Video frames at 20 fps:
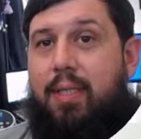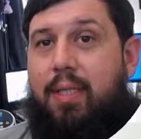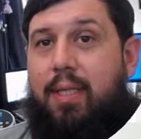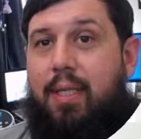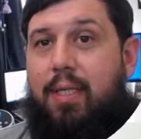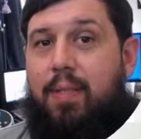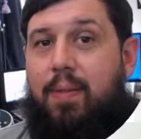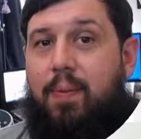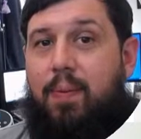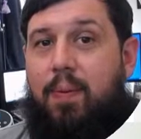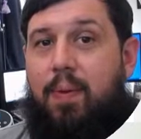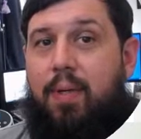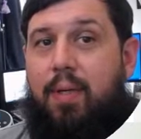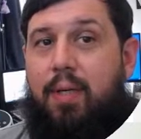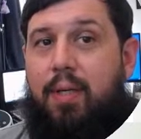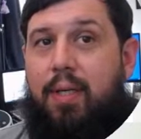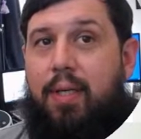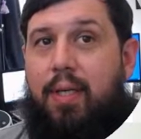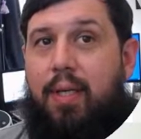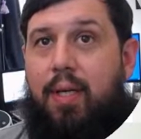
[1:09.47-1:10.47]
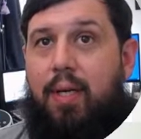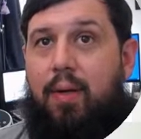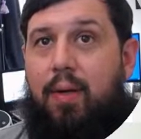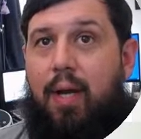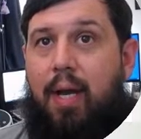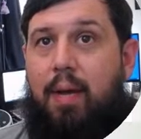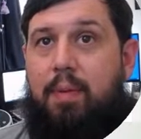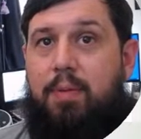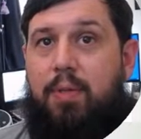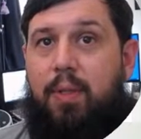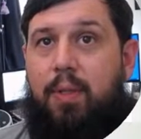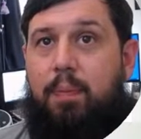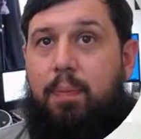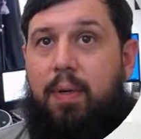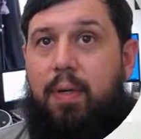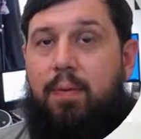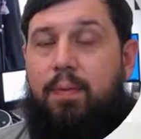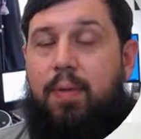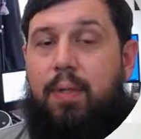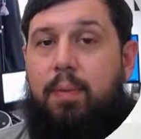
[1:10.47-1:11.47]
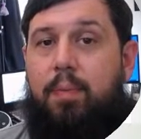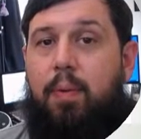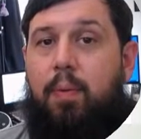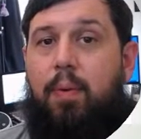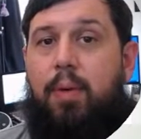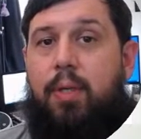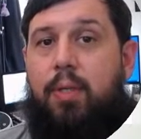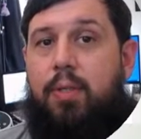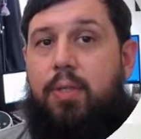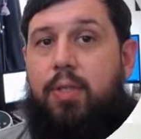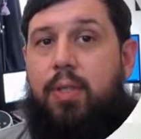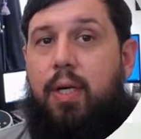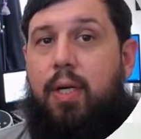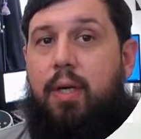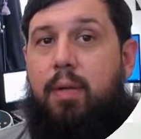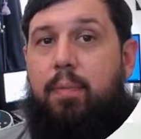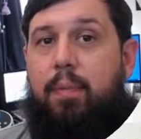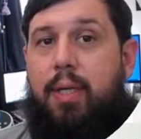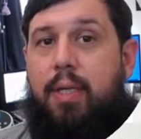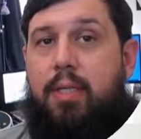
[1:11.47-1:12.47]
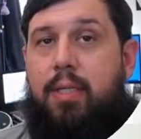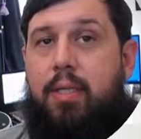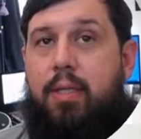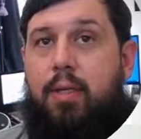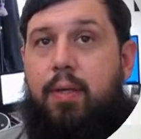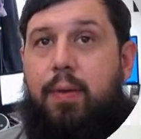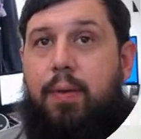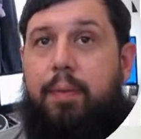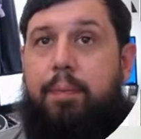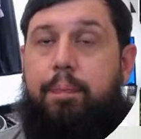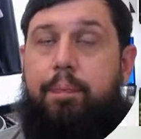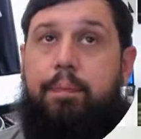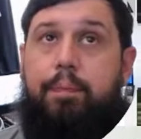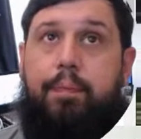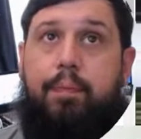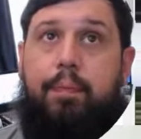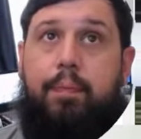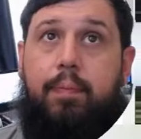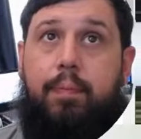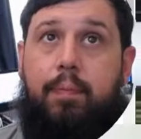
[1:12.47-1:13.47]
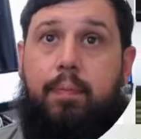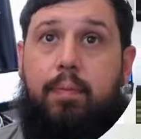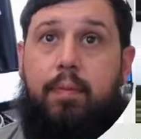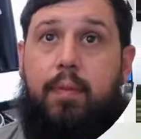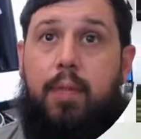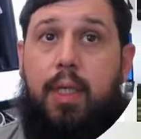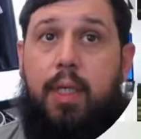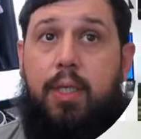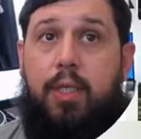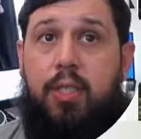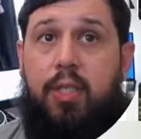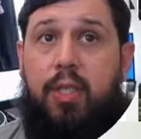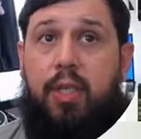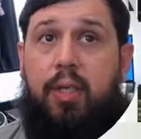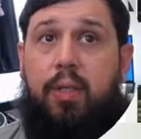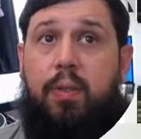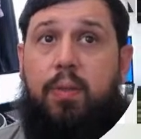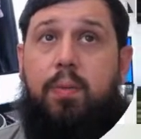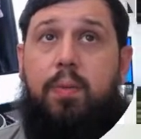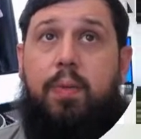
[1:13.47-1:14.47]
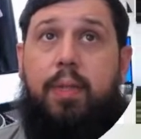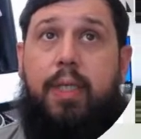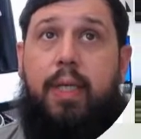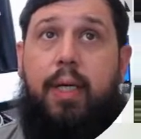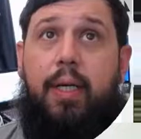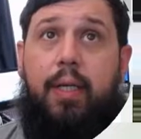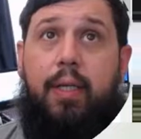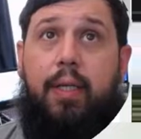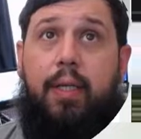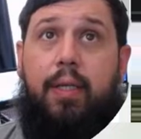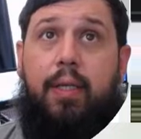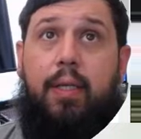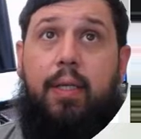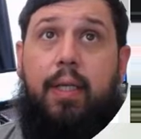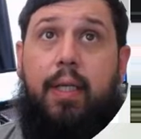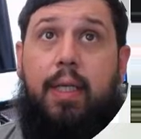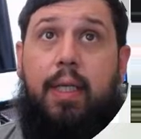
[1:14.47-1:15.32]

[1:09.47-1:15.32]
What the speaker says: doesn't work, absolutely perfect, but we're going to try our best to do it. So without any